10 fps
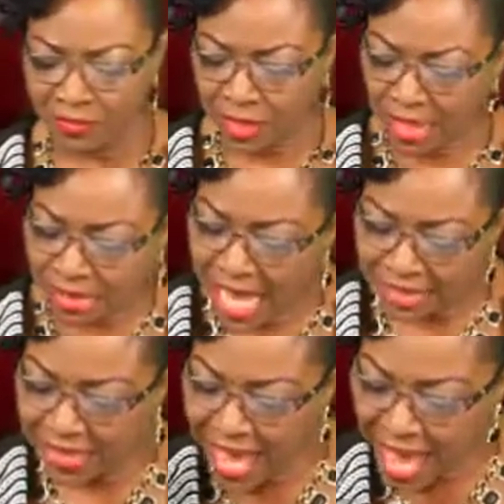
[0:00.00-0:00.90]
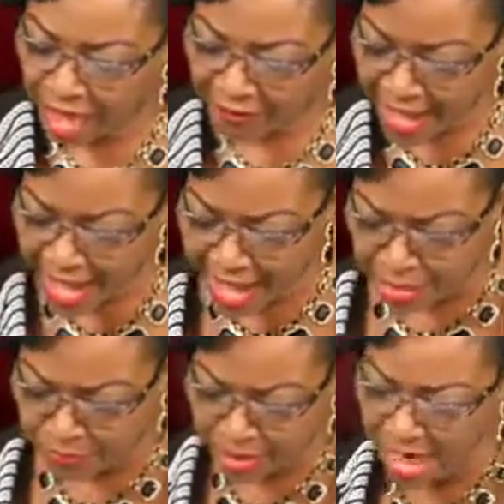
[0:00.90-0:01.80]
He says they have
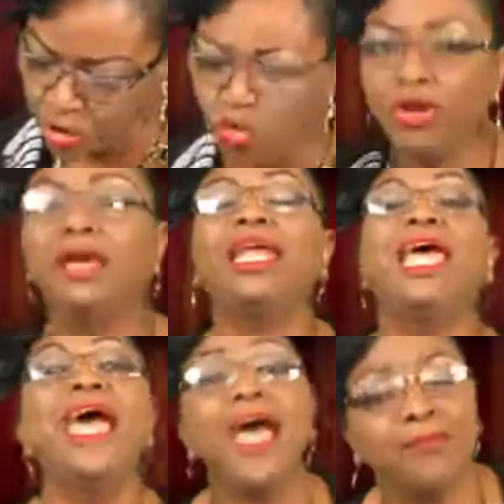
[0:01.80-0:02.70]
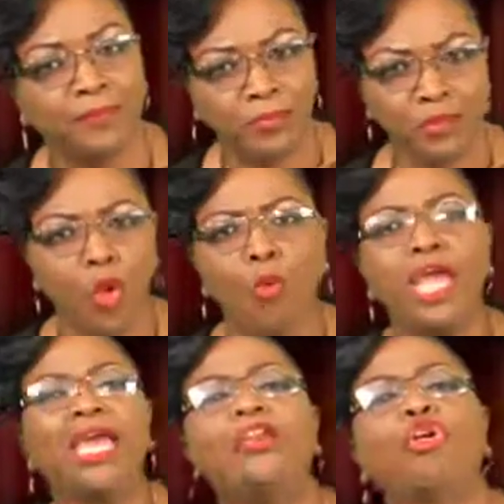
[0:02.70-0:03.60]
ears, but they do not hear.
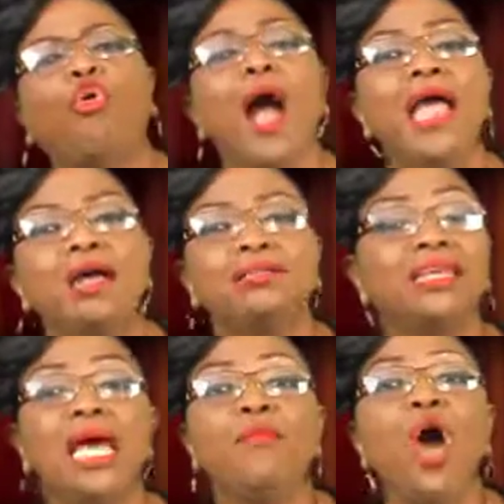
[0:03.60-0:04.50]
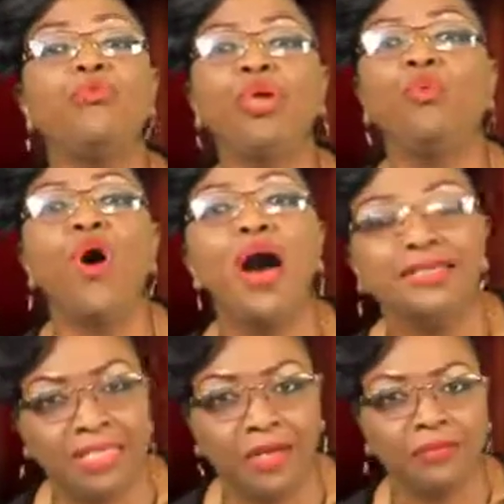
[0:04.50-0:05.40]
We can cry unto them all we
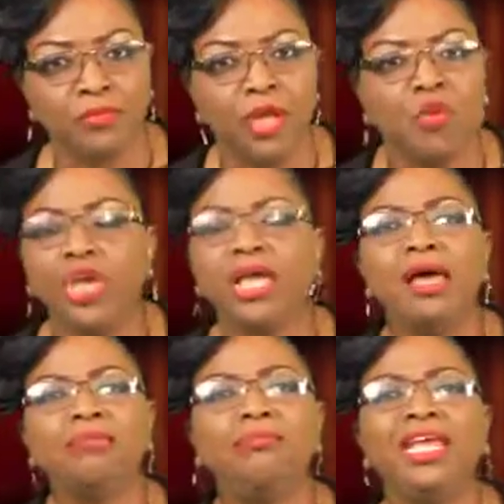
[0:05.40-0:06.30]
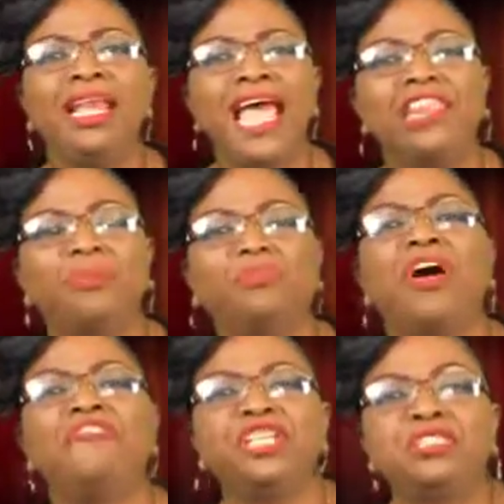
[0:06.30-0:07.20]
want. We can be like the
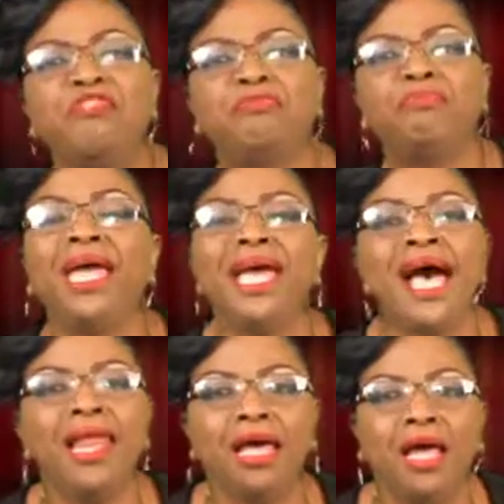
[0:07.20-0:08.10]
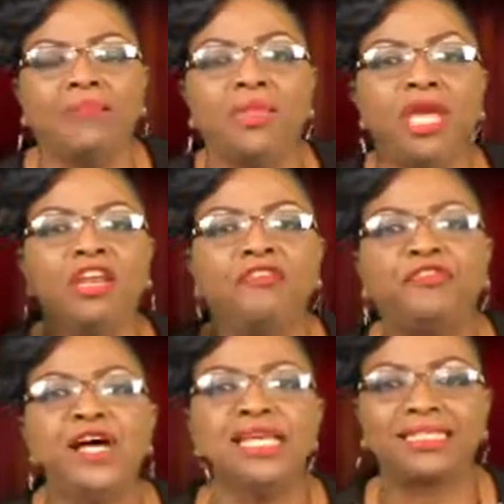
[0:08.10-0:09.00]
prophets of Baal in
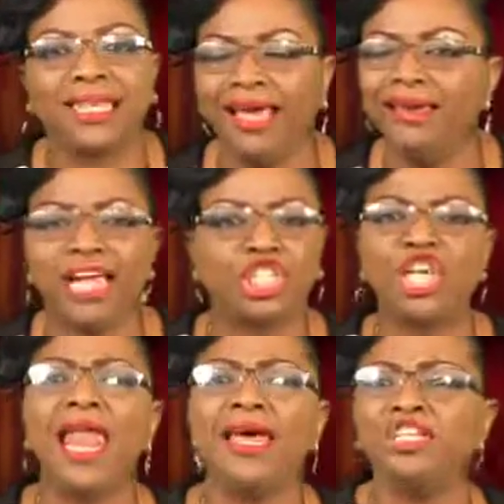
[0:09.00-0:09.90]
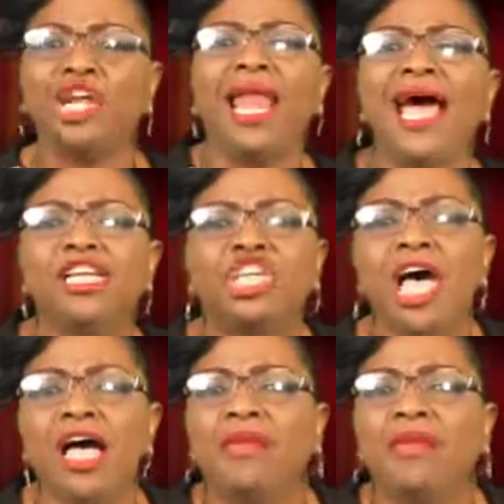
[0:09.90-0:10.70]
First King that challenged Elijah,